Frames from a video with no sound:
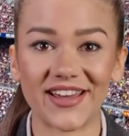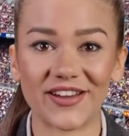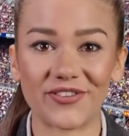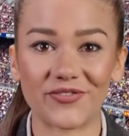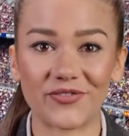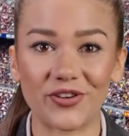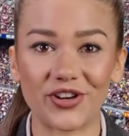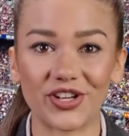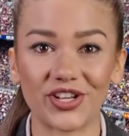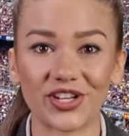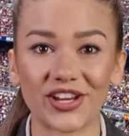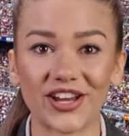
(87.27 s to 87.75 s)

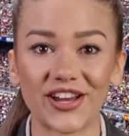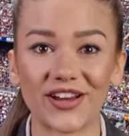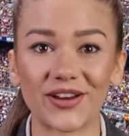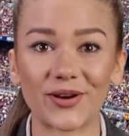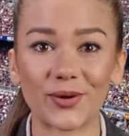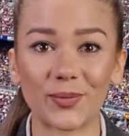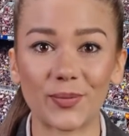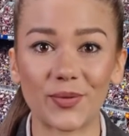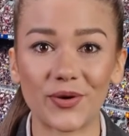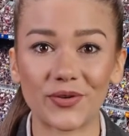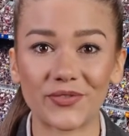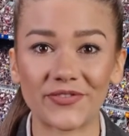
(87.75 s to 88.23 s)
of which
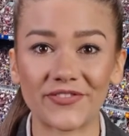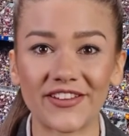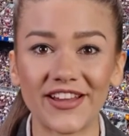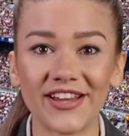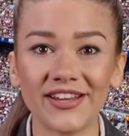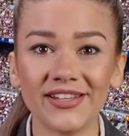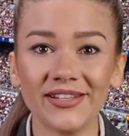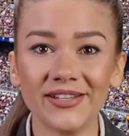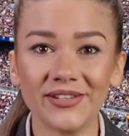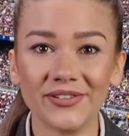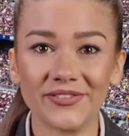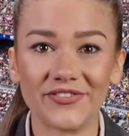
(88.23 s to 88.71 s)
there are one
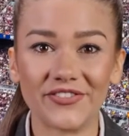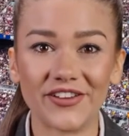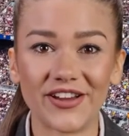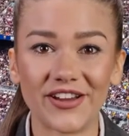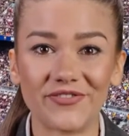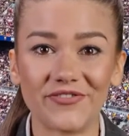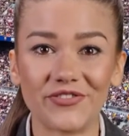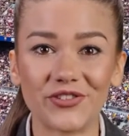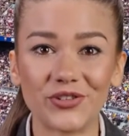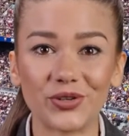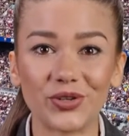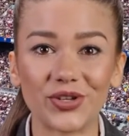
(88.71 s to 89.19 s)
thousand
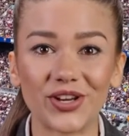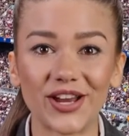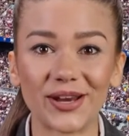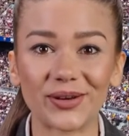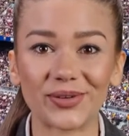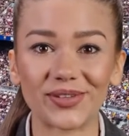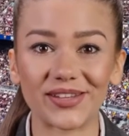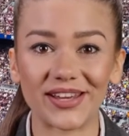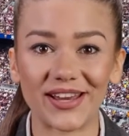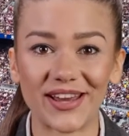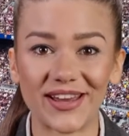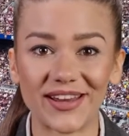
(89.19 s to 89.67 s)
five hundred
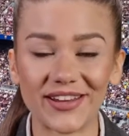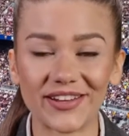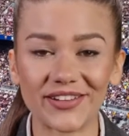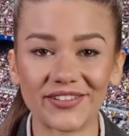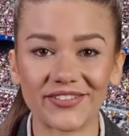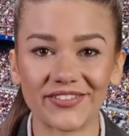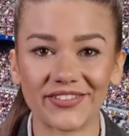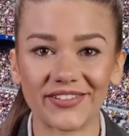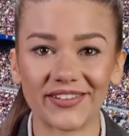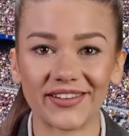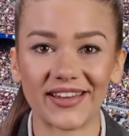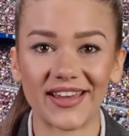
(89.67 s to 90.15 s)
hours
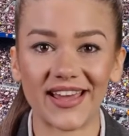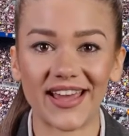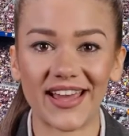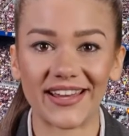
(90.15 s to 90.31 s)
live,